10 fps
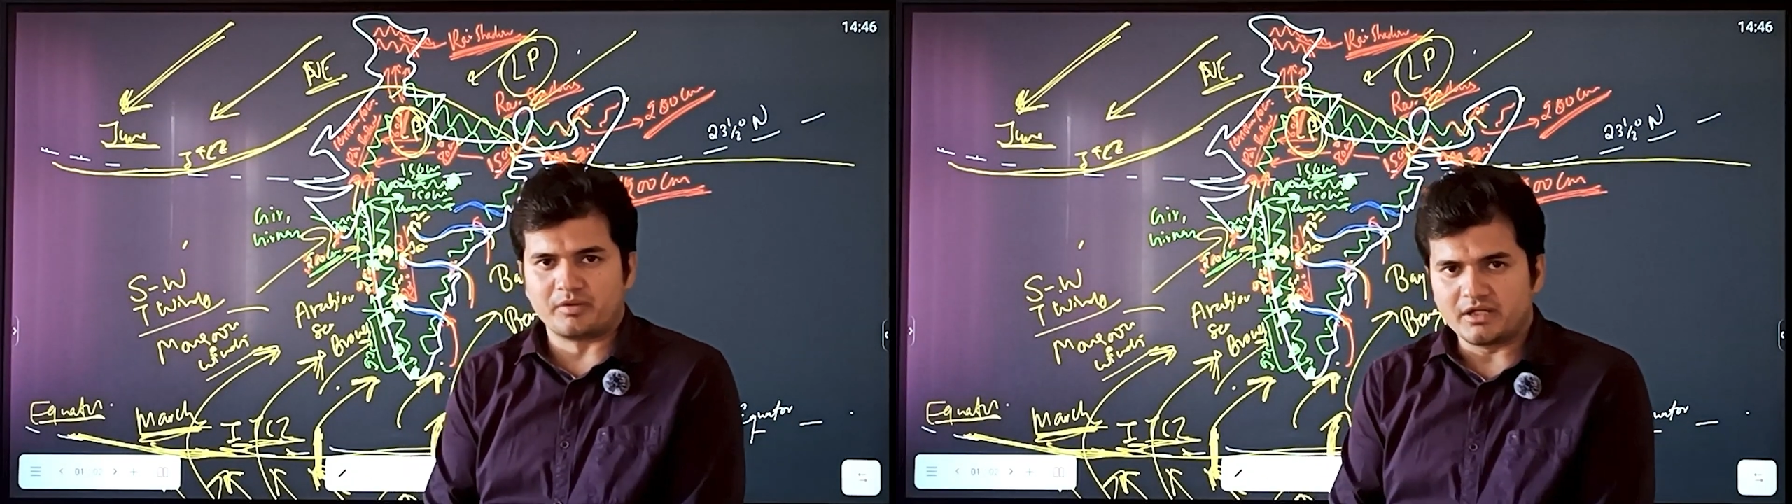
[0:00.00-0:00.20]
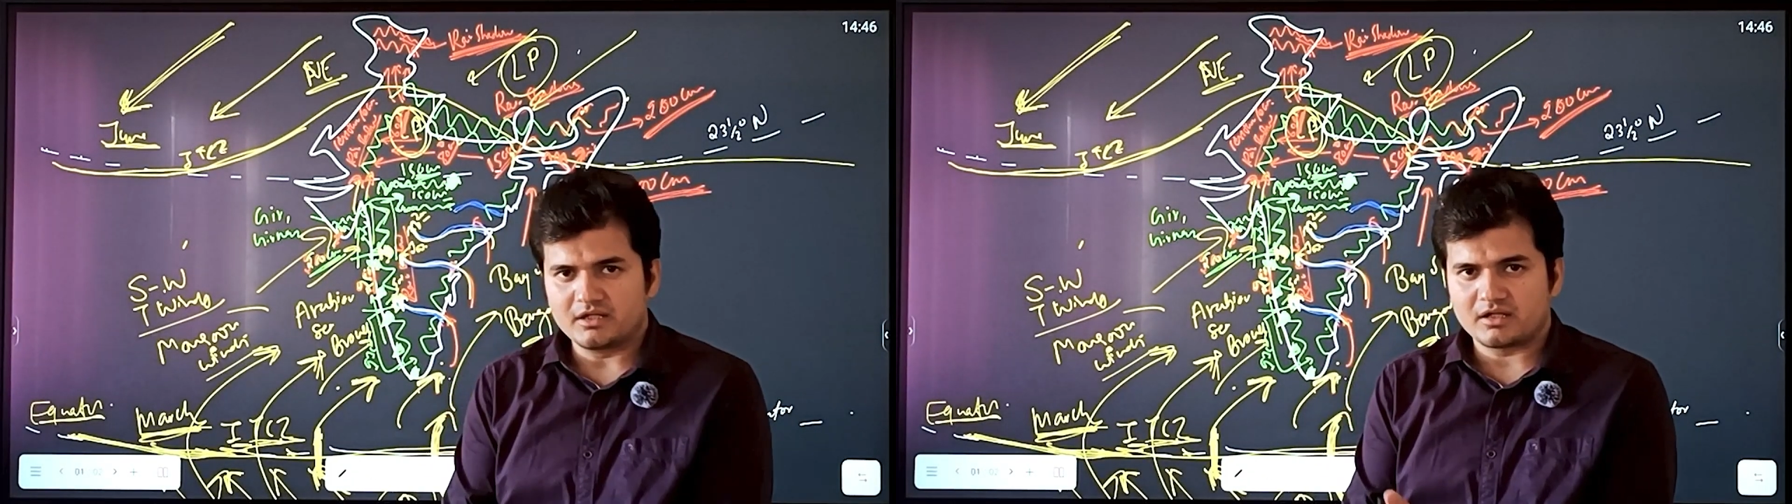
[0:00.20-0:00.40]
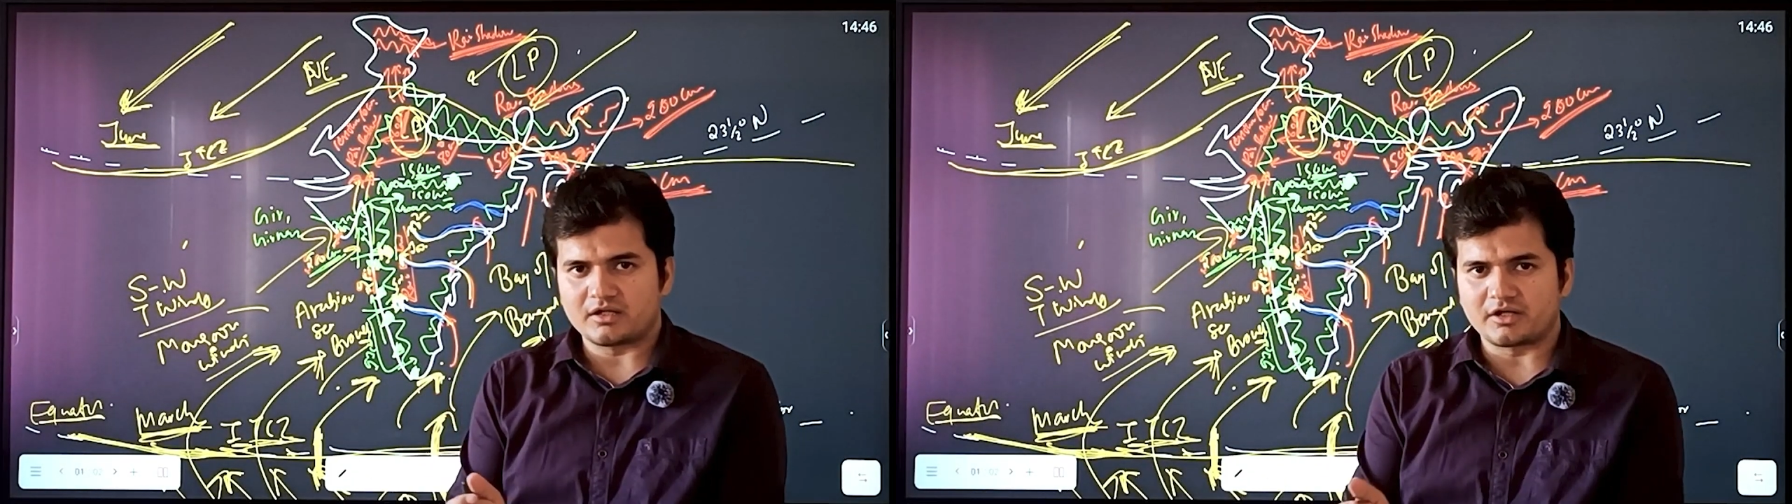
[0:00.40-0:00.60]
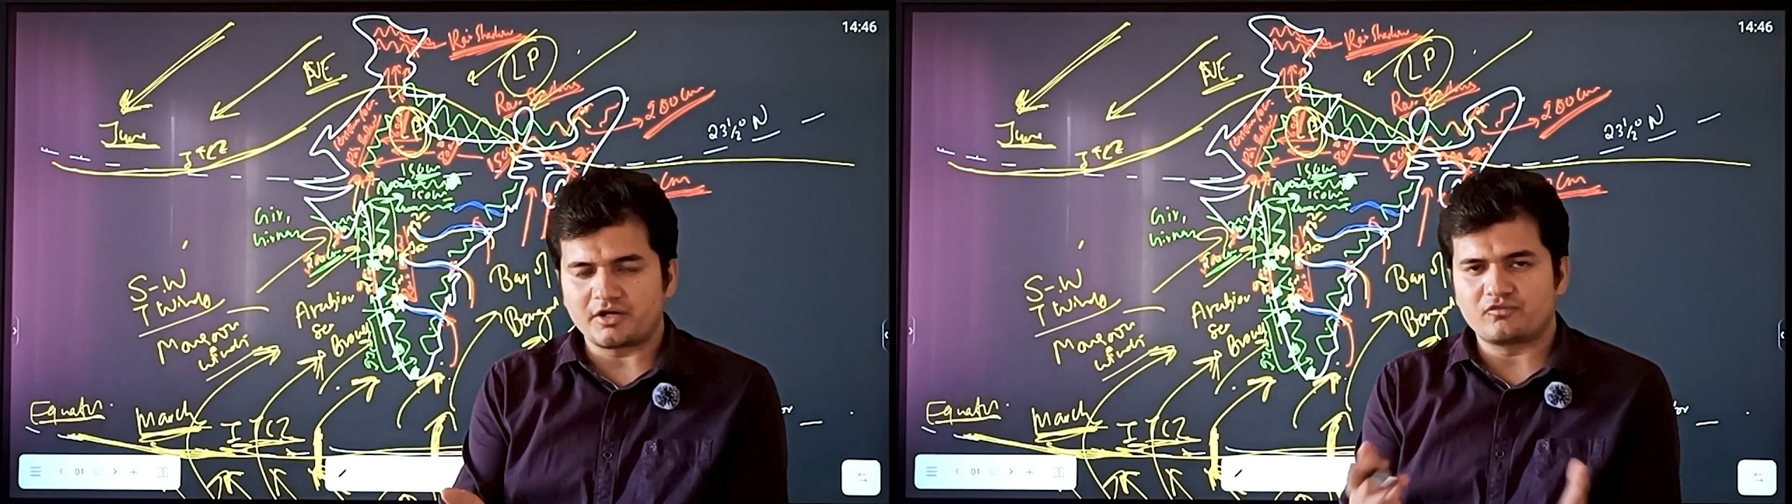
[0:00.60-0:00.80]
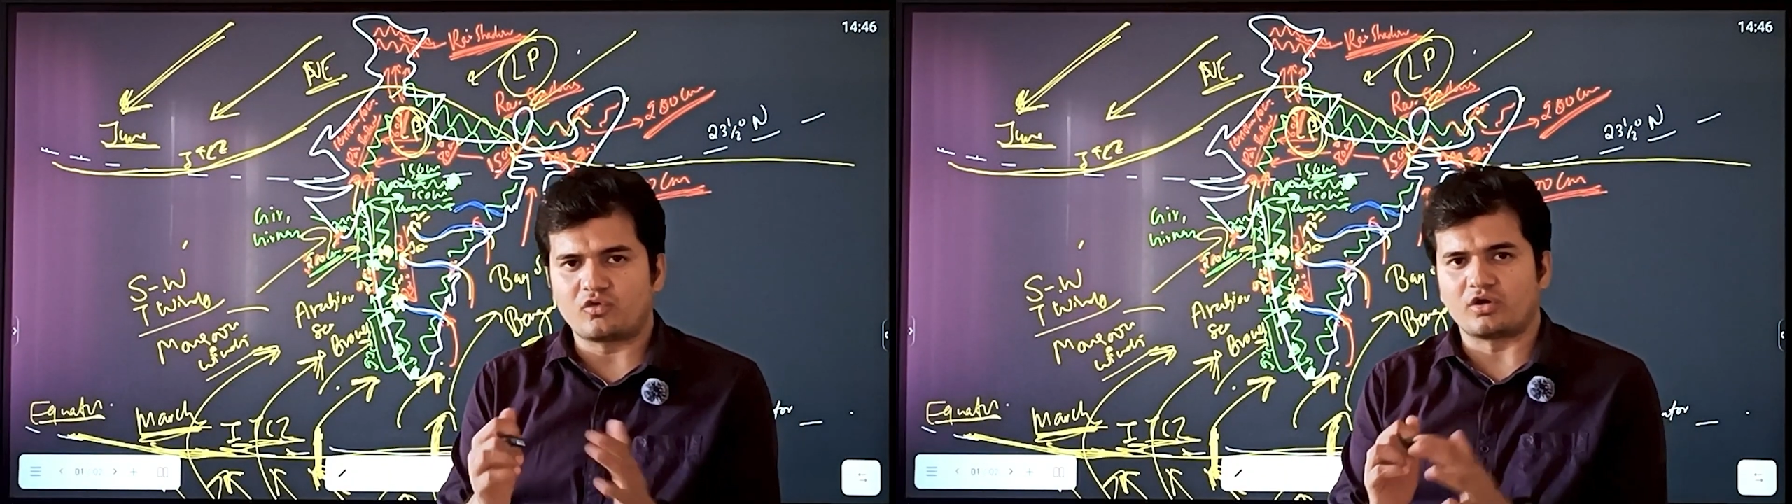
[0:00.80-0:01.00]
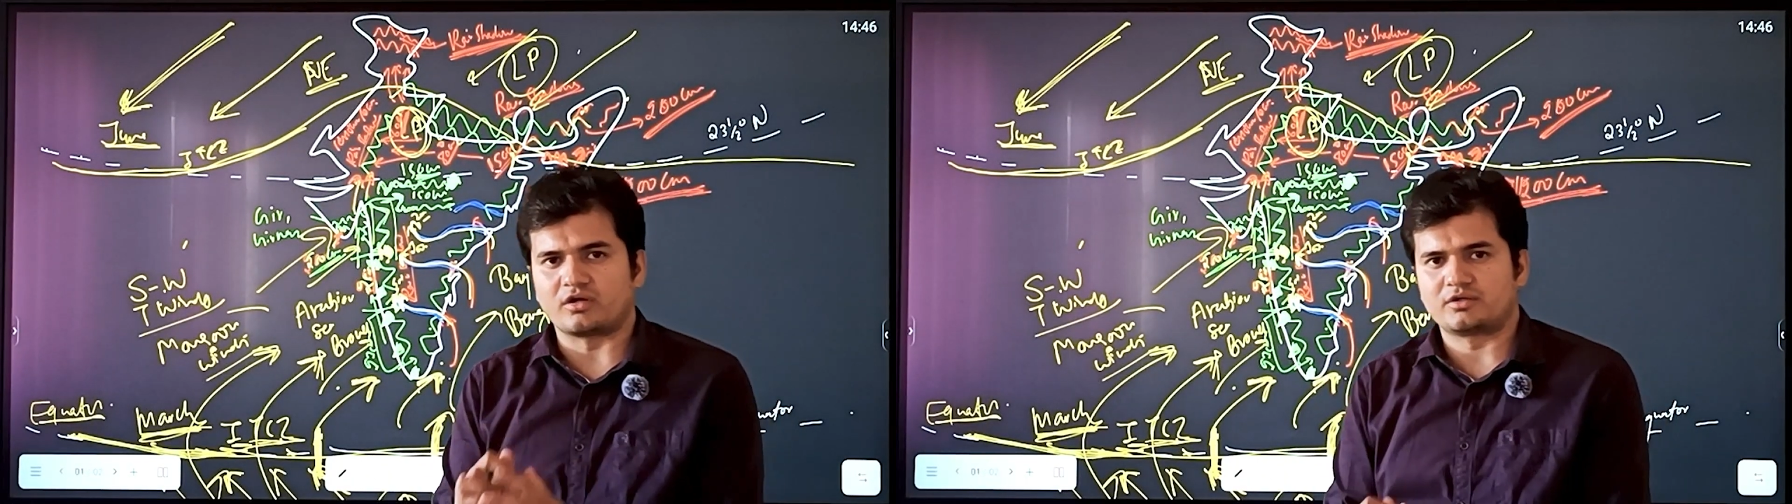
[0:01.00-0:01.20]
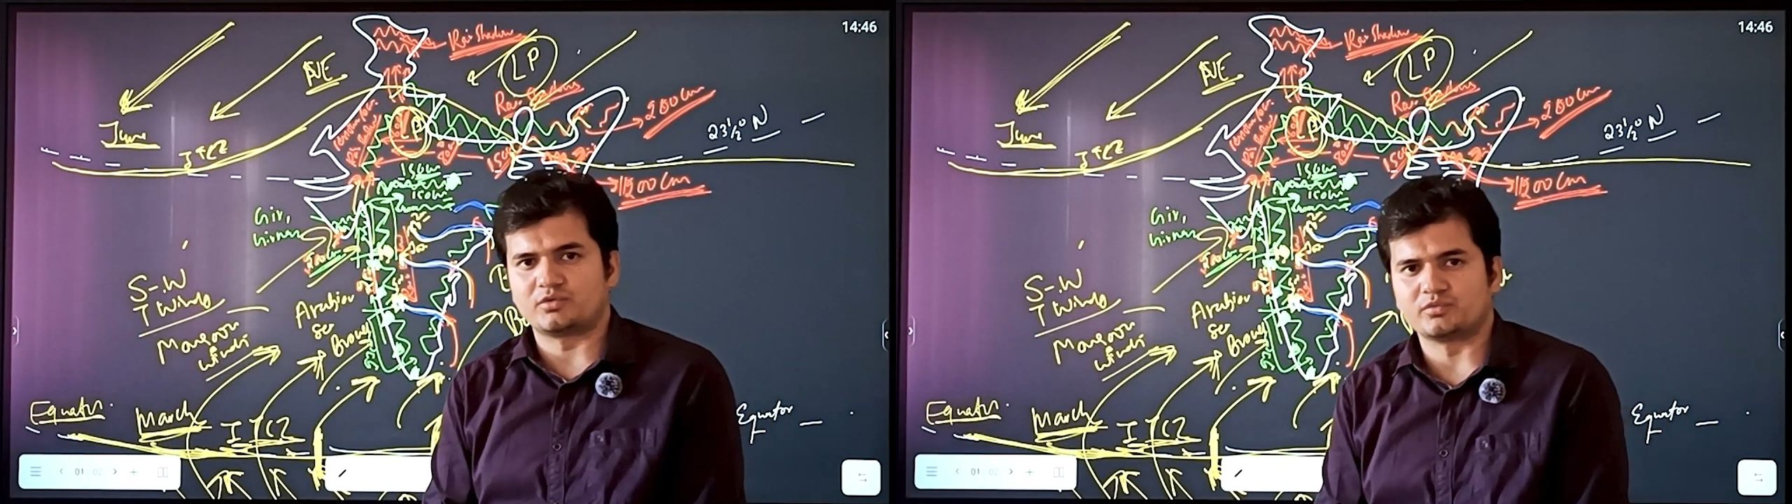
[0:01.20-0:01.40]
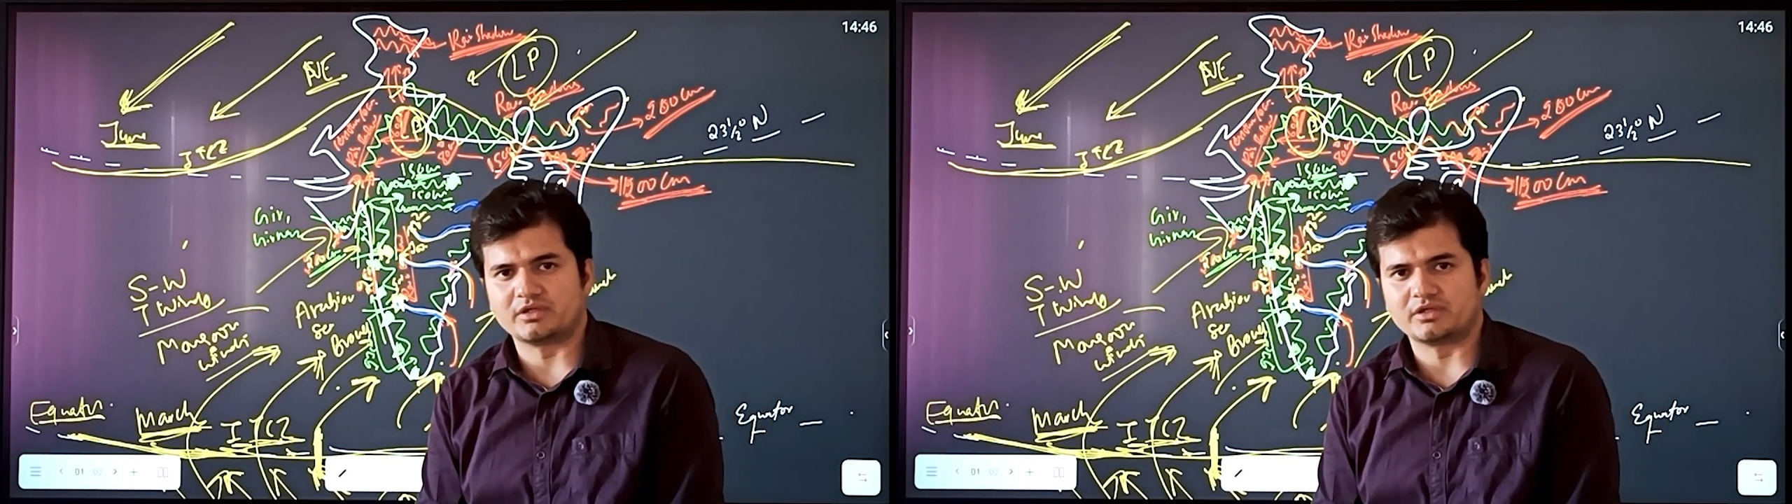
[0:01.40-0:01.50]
bring rainfall